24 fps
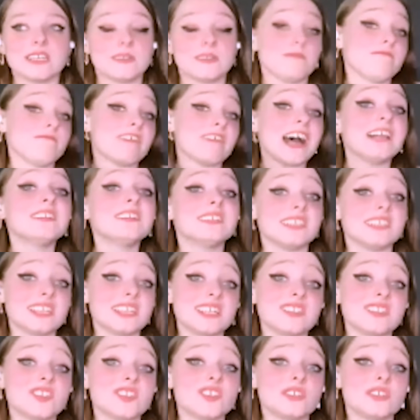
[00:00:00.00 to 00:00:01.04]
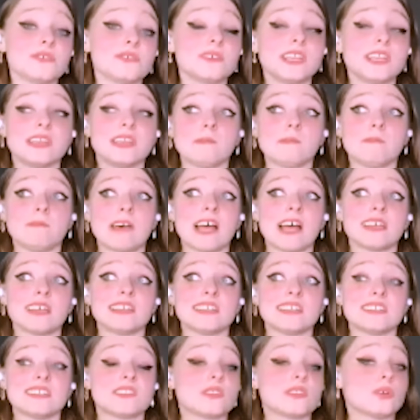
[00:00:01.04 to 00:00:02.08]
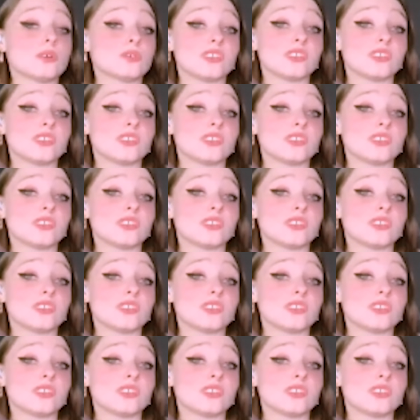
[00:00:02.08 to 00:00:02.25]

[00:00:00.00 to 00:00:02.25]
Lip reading: invalidates you. It invalidates those